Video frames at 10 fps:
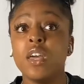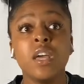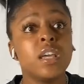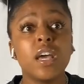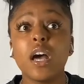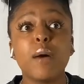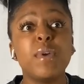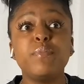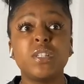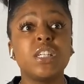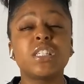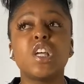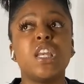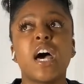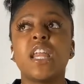Yeah, I mean, but just
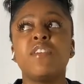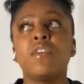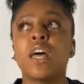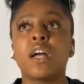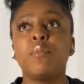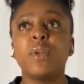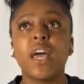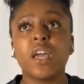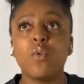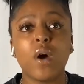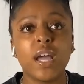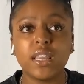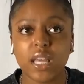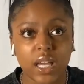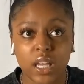not even like a black and white
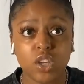thing.